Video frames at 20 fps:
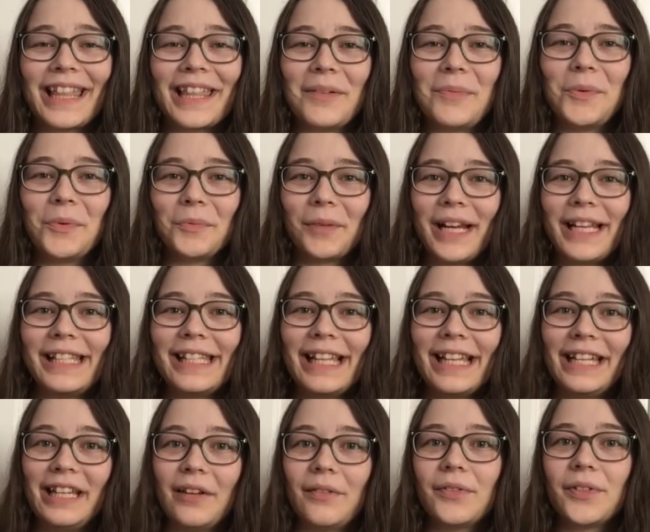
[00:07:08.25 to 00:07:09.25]
And then when
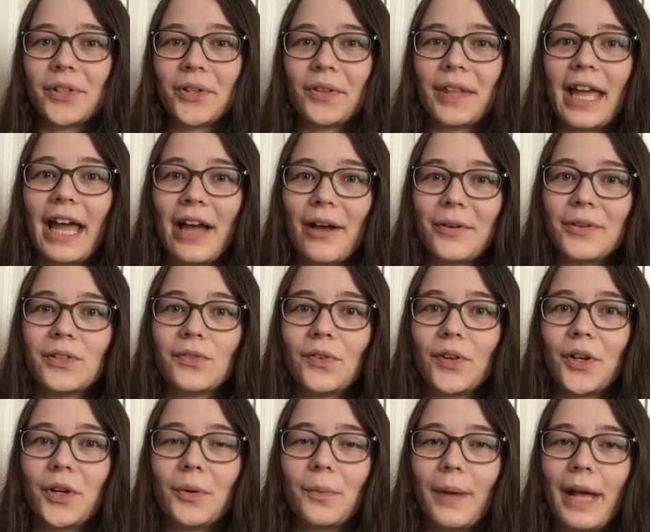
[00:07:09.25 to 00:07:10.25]
Rhysand gives her the house
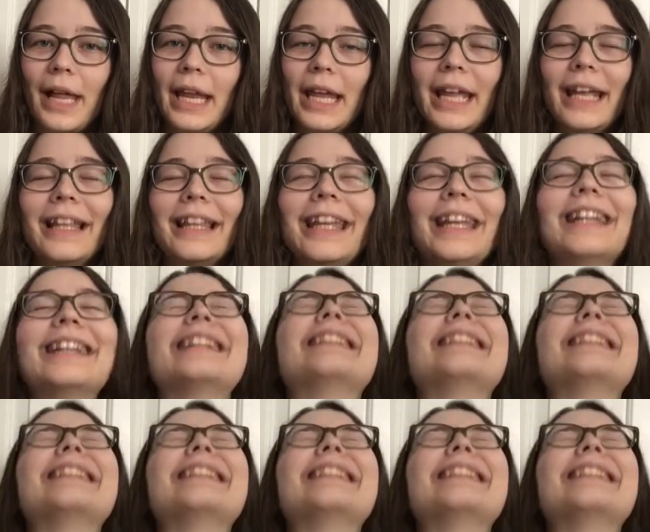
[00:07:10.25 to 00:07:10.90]
for her wedding, like,